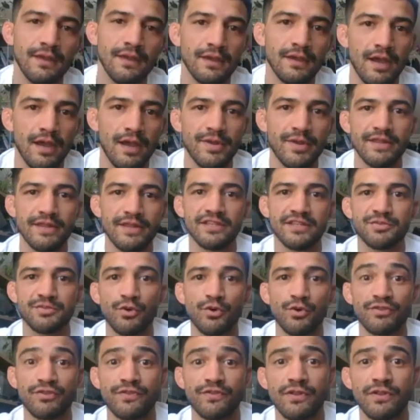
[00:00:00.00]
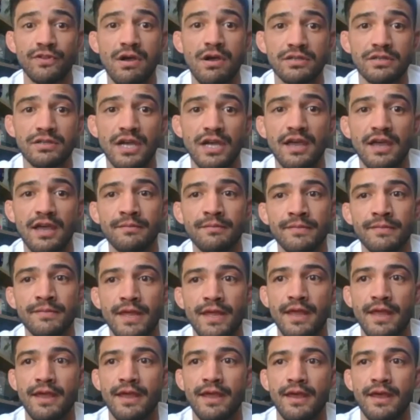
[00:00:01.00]
I've been in this sport for a long time,
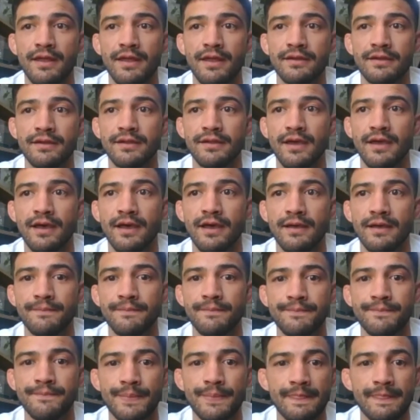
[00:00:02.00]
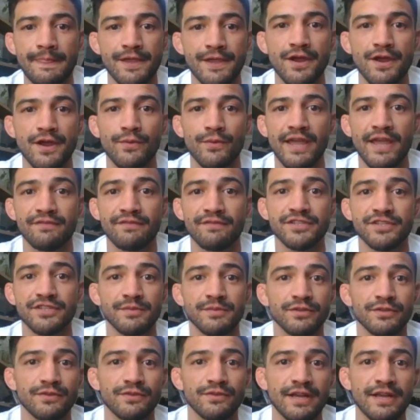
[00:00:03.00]
and, you know, we have
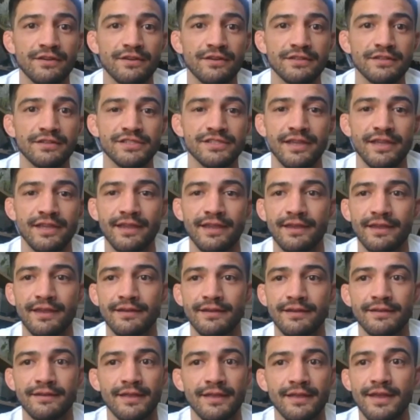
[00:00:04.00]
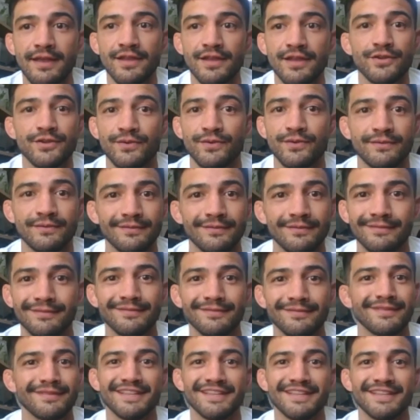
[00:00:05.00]
similar records. And, dude,
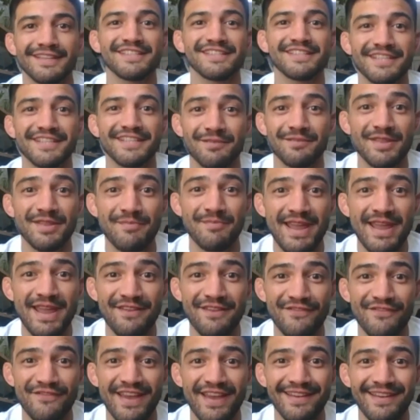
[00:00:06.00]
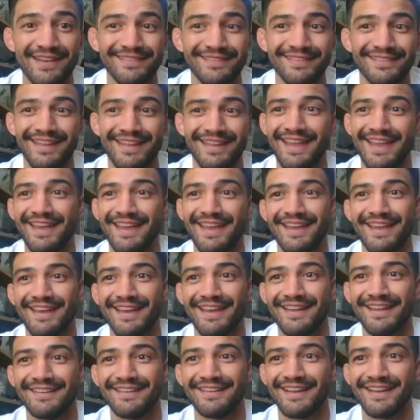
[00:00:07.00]
this is going to be the main event,
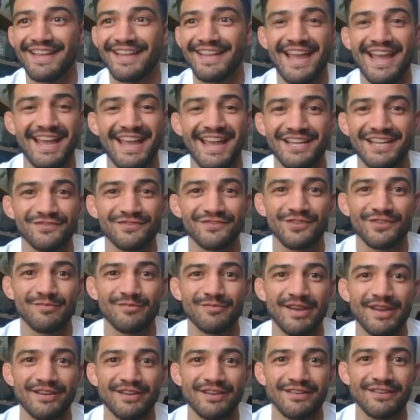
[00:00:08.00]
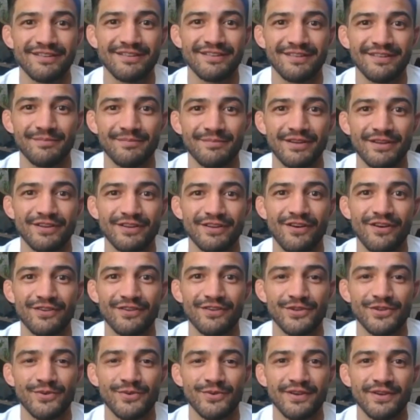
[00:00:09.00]
and I can't ask for a better
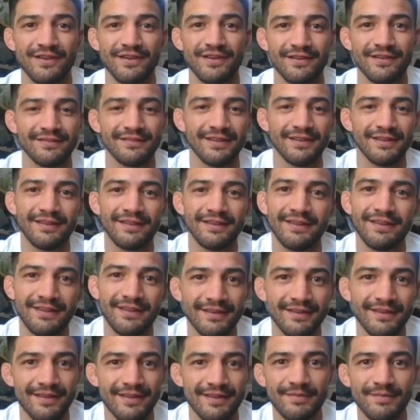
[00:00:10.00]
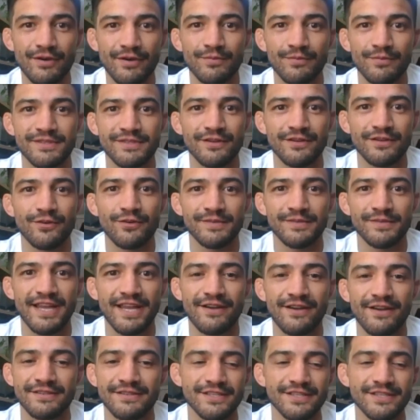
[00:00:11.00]
card to do it on in my
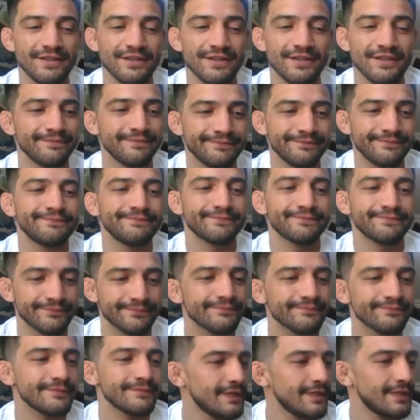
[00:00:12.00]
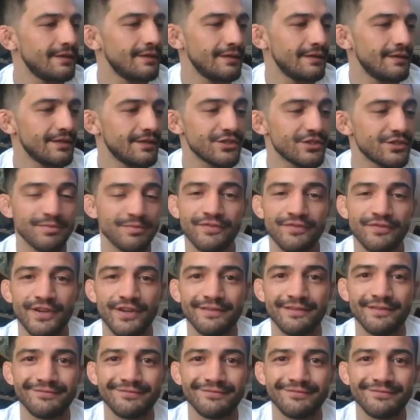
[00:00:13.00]
hometown. So it should be fun.